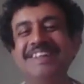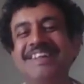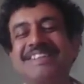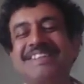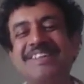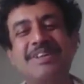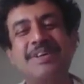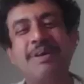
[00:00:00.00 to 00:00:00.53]

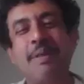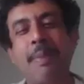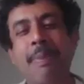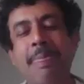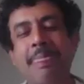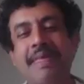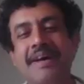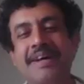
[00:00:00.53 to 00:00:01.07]
So
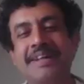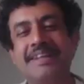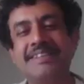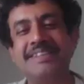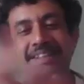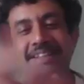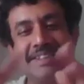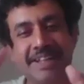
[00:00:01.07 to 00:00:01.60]
um,
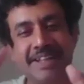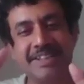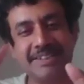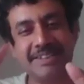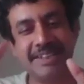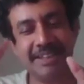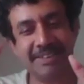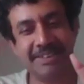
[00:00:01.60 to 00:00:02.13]
ten
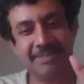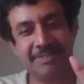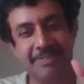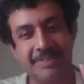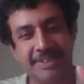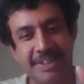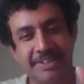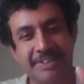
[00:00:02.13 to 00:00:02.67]
directions had
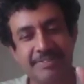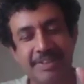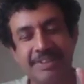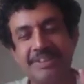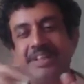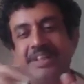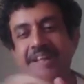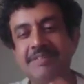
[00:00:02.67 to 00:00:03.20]
different, ten
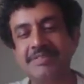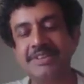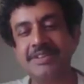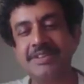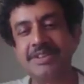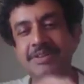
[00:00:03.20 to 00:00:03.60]
different names.